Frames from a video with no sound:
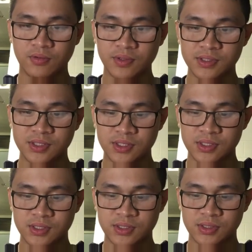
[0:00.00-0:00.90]

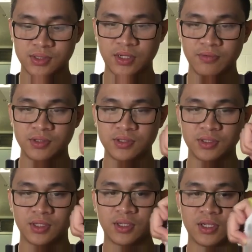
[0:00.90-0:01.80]
quizzes that we
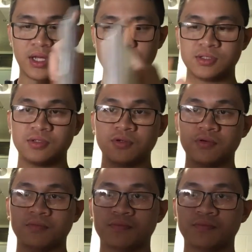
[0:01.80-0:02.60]
took in class 2.